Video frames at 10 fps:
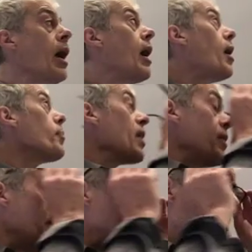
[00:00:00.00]
Um,
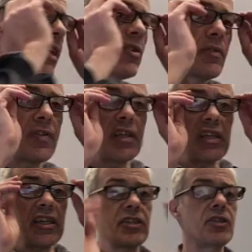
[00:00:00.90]
this is then
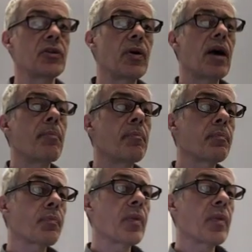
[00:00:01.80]
converted into um,